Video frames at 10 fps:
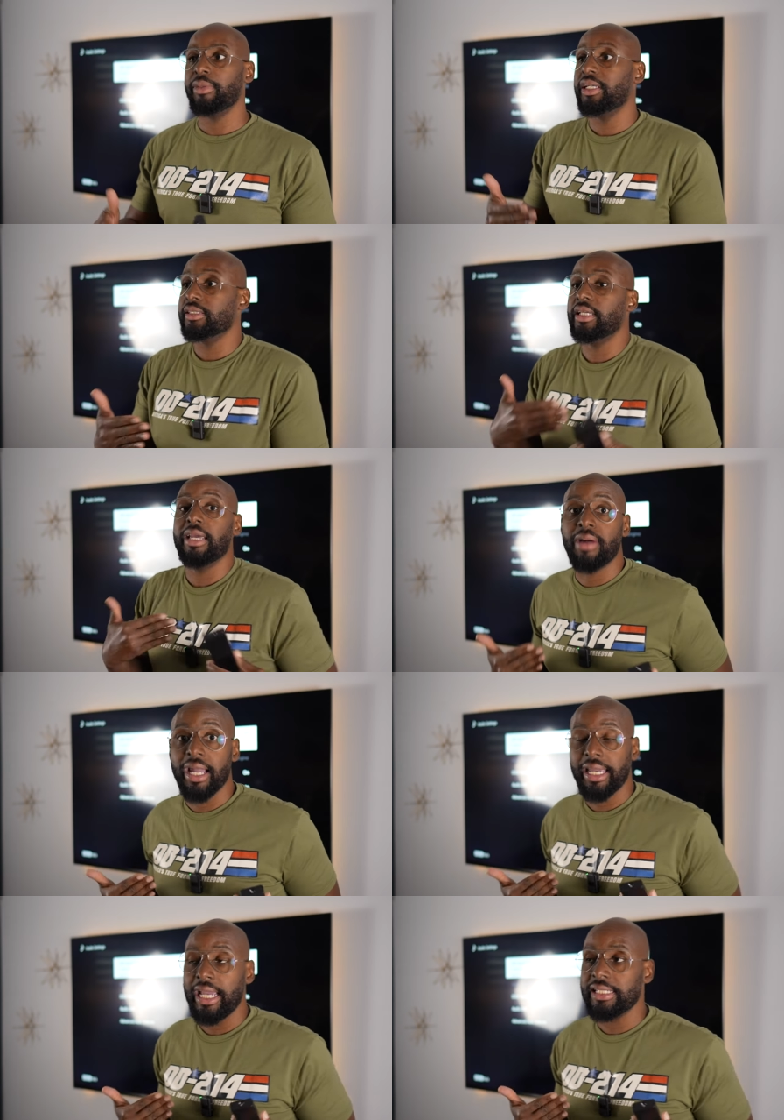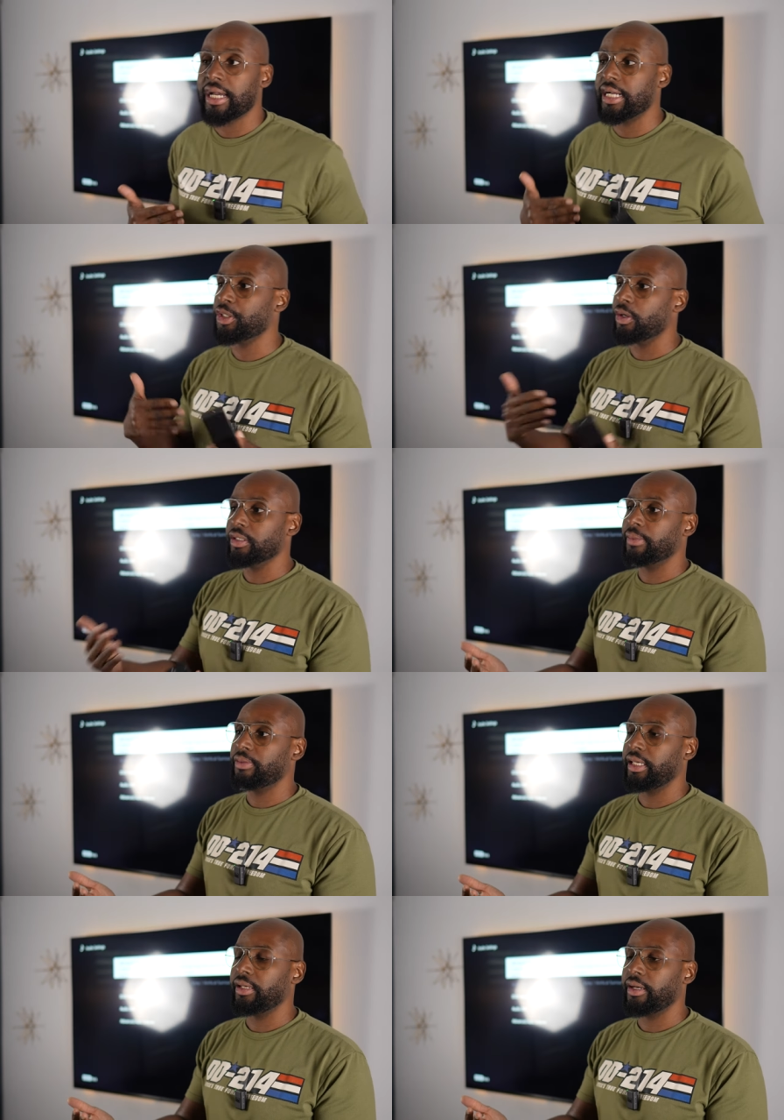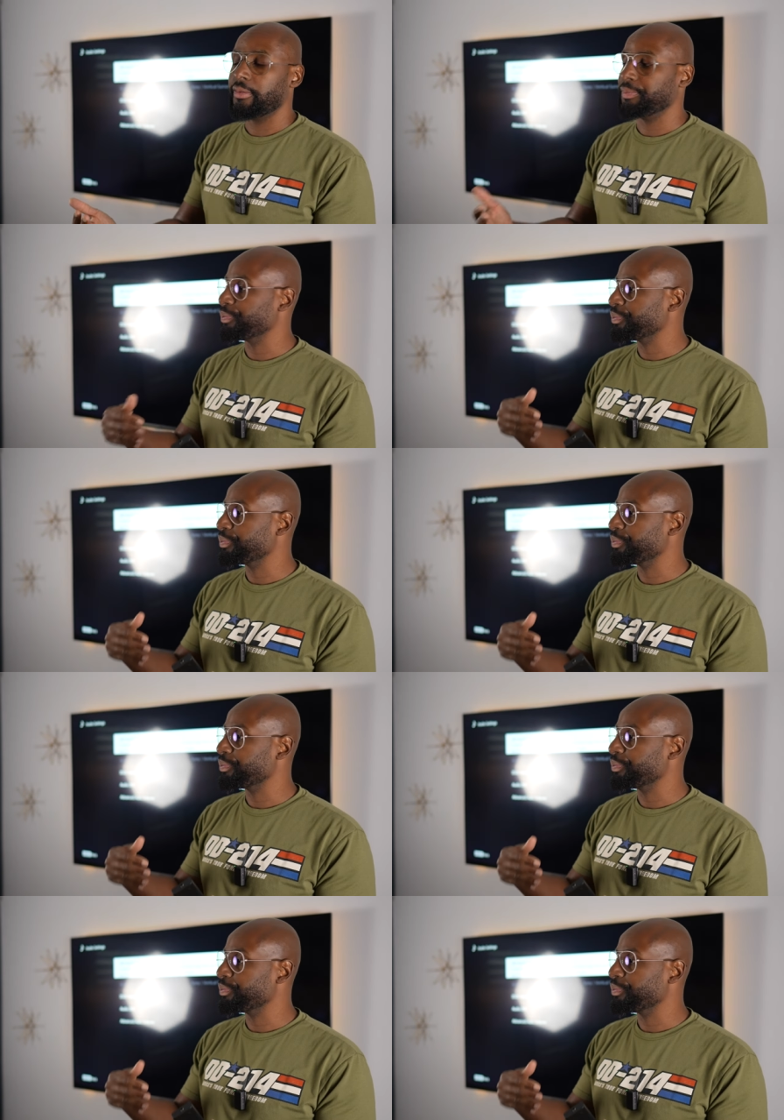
Because in my case, I turned up the